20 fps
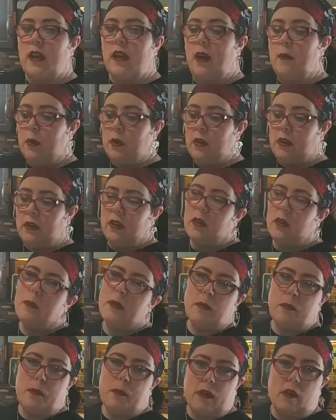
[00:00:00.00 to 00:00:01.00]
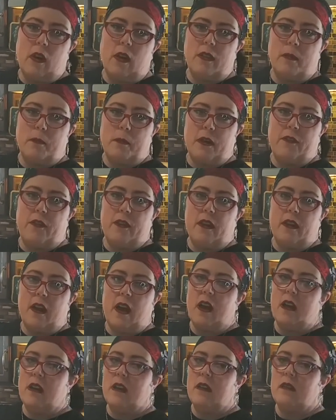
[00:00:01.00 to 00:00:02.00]
I put a little bit of butter on the muffin.
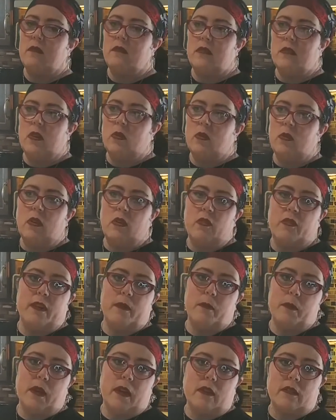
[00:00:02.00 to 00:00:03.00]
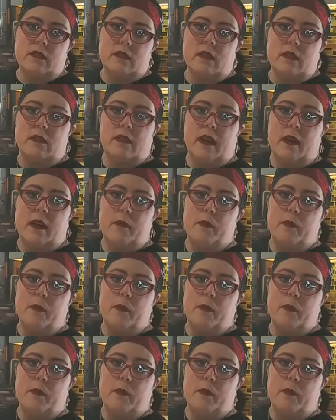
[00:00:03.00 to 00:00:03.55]
I don't know if anybody else does that,